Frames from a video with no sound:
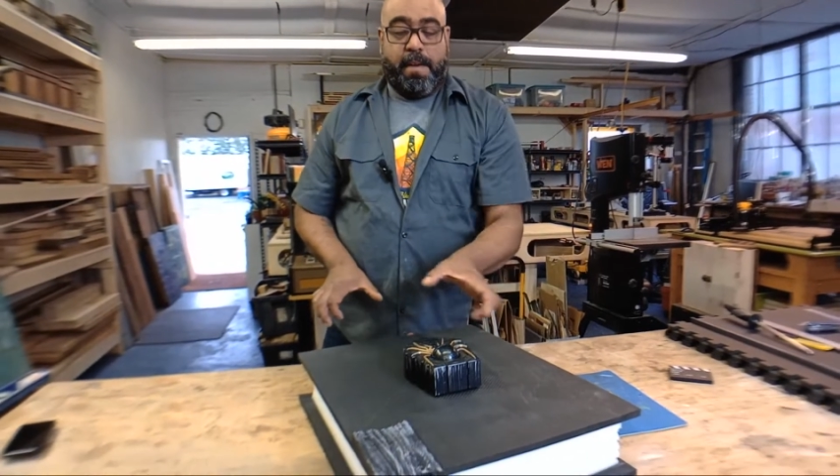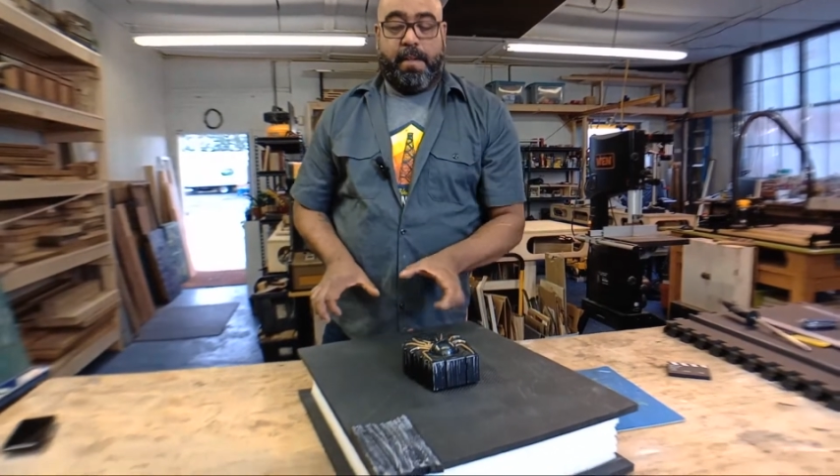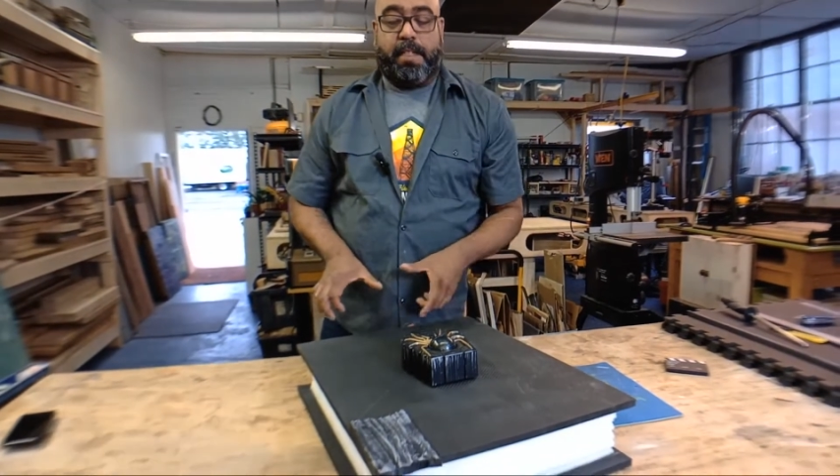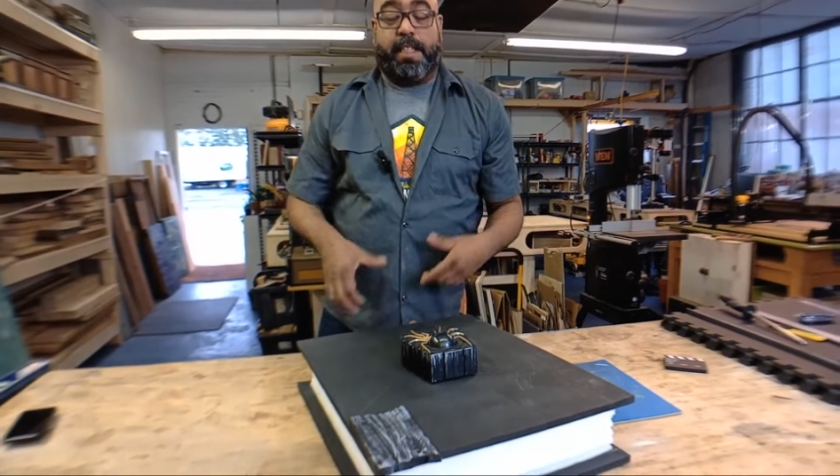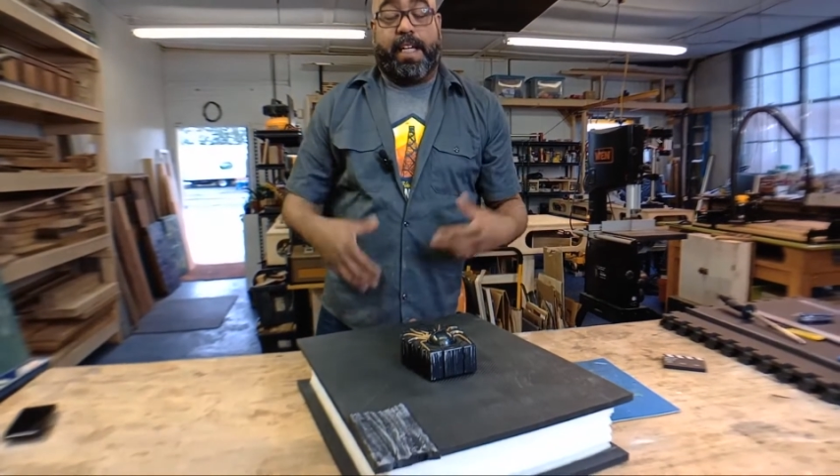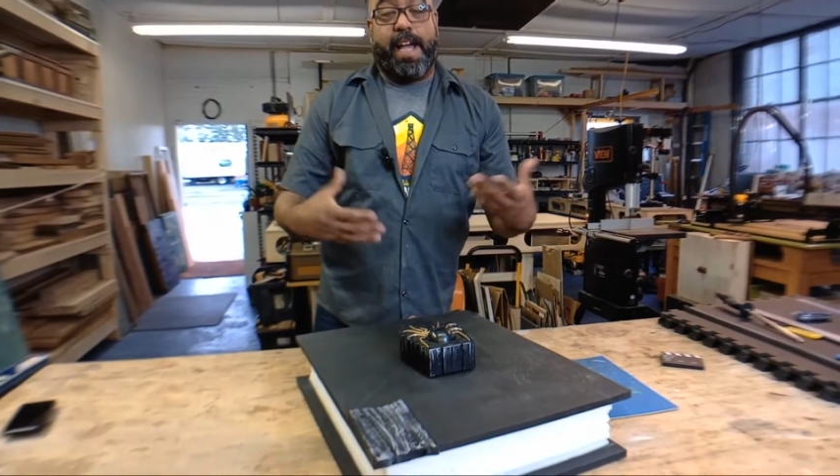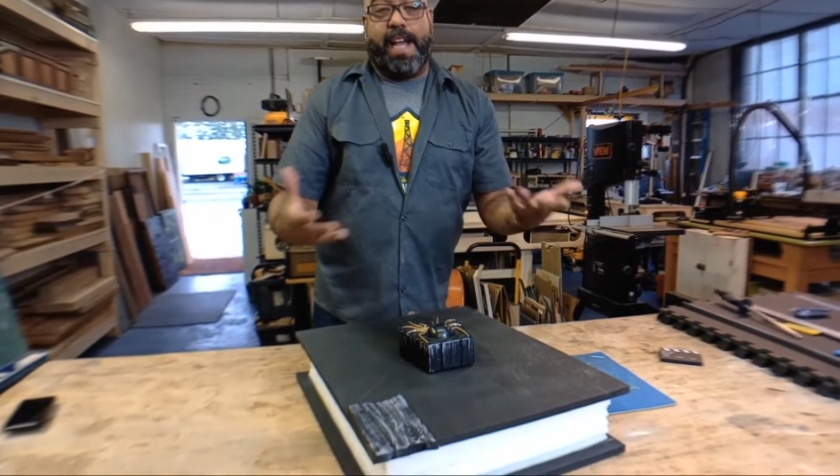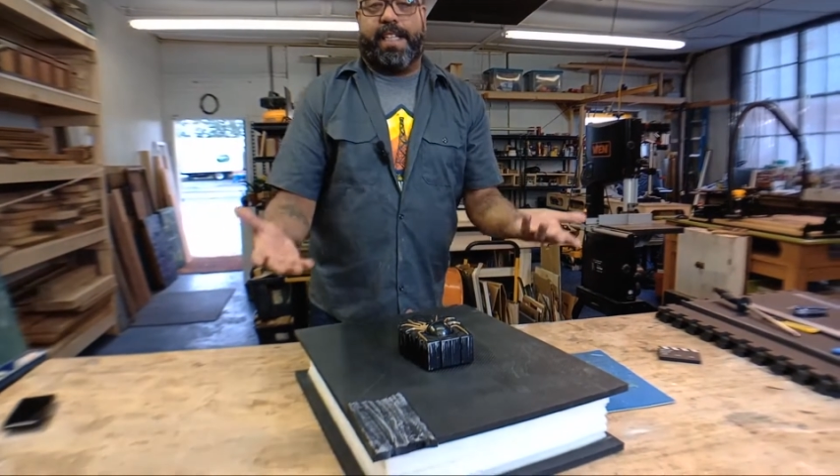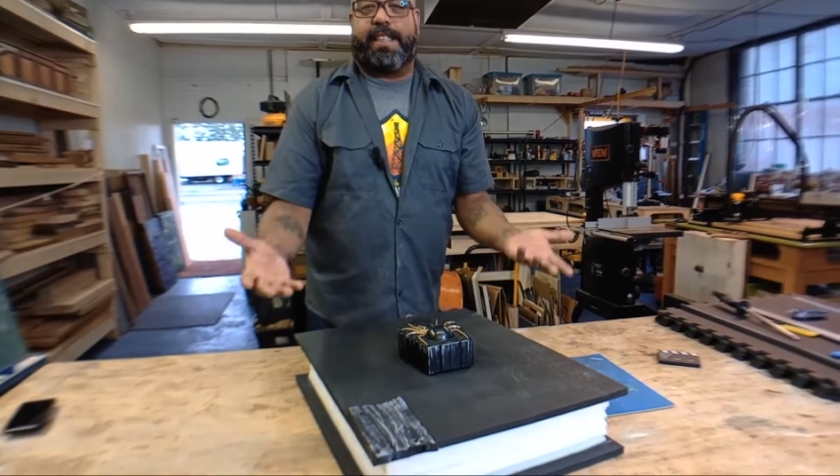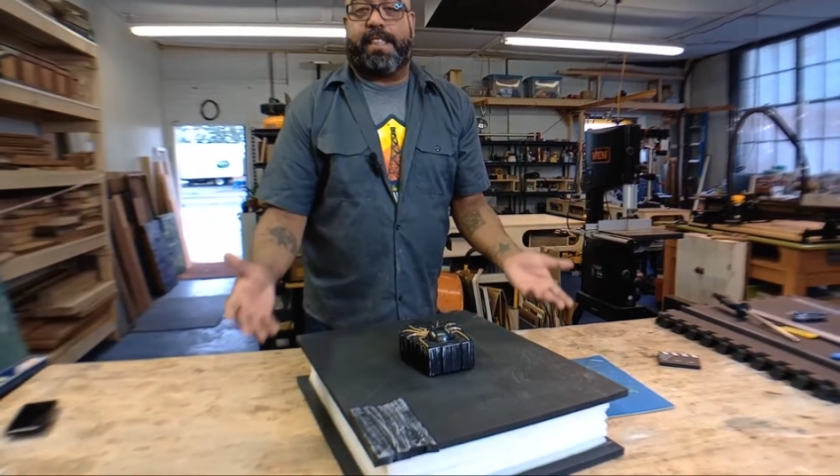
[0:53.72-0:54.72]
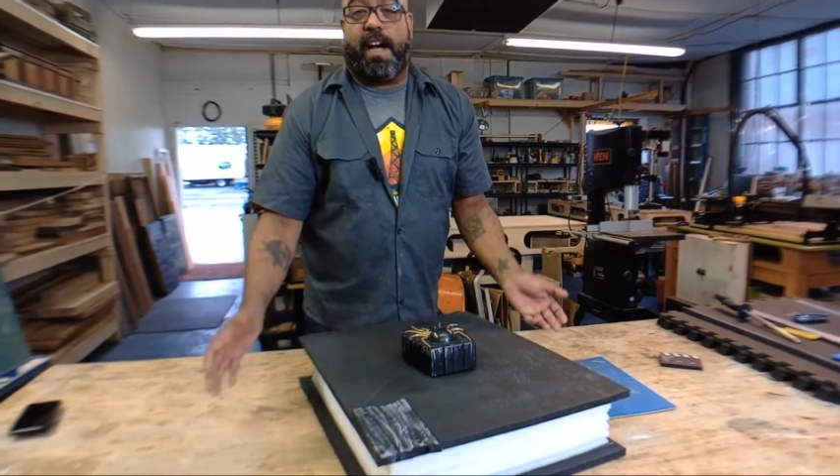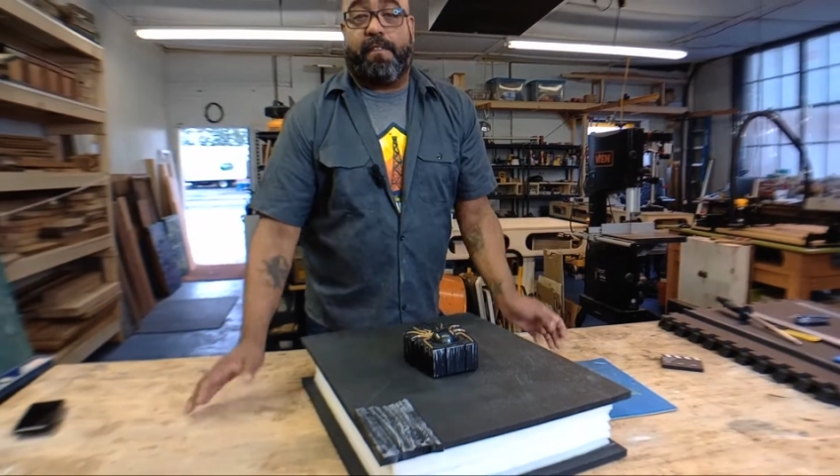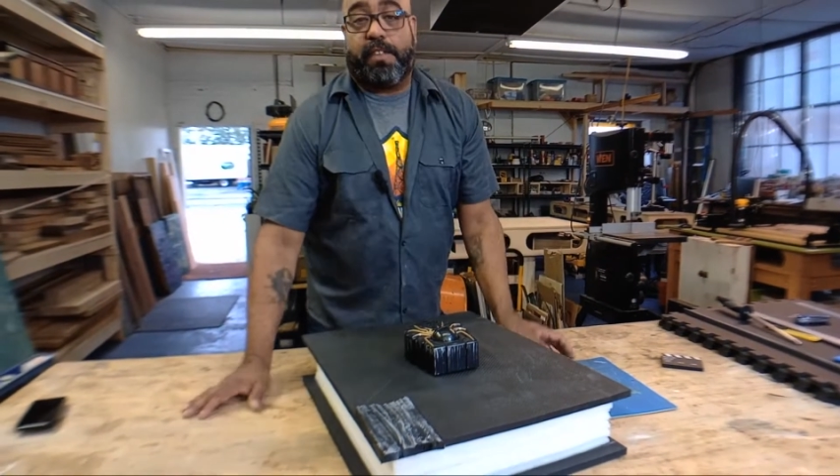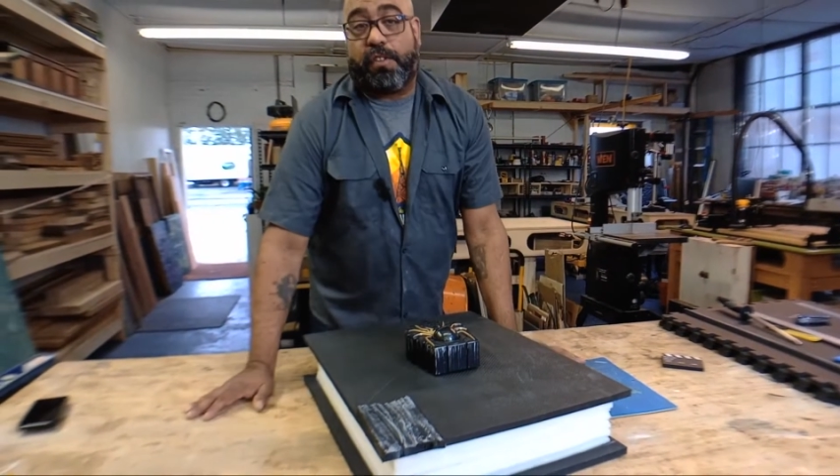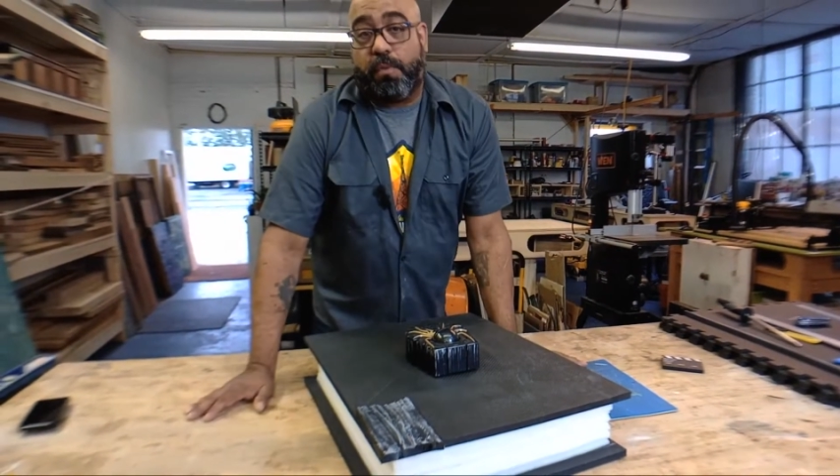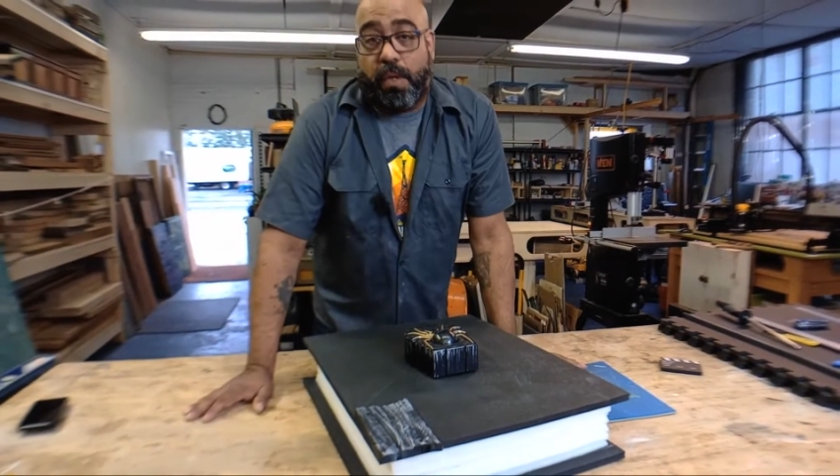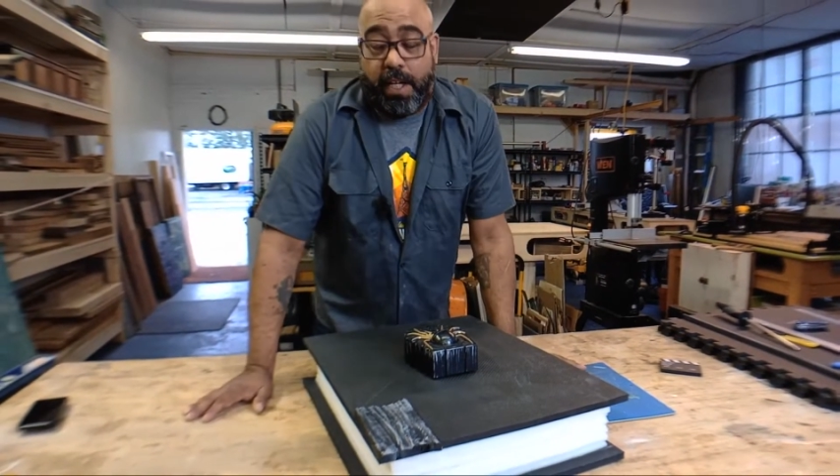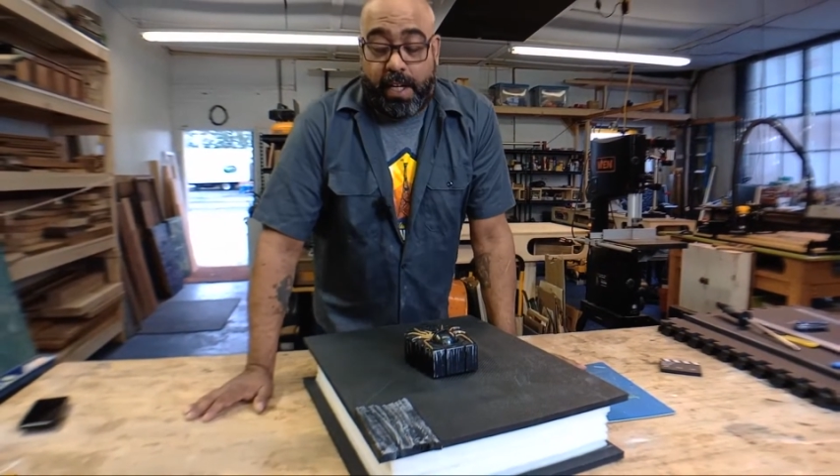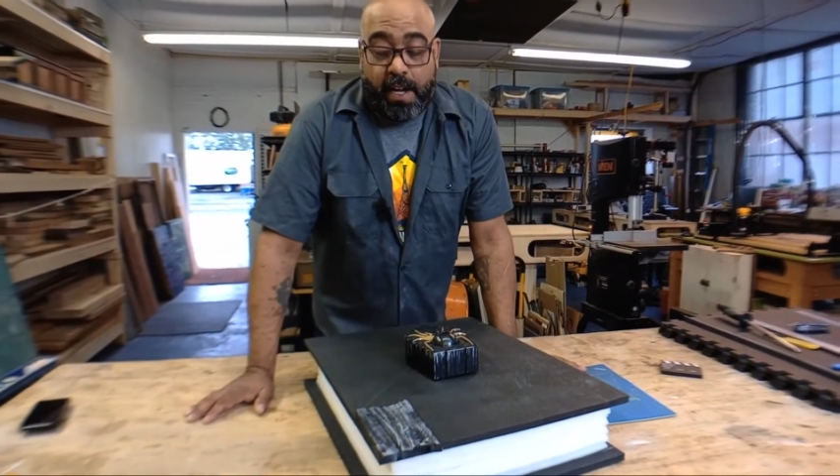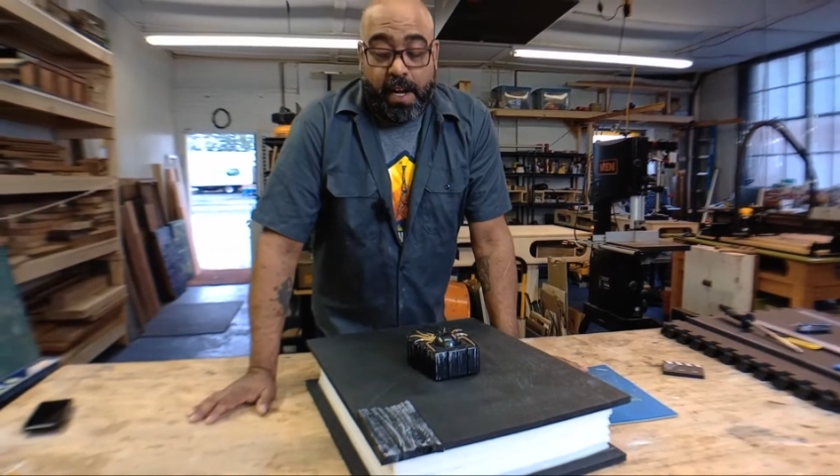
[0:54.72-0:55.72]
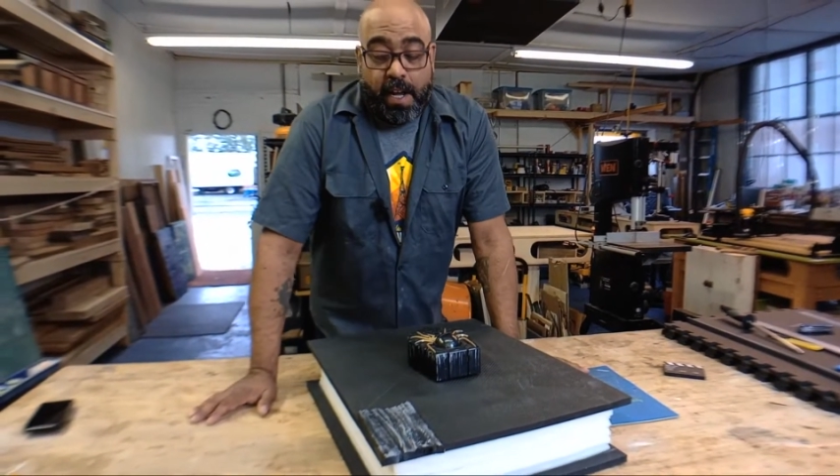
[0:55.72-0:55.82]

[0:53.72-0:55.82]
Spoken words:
because again, it's salvaged wood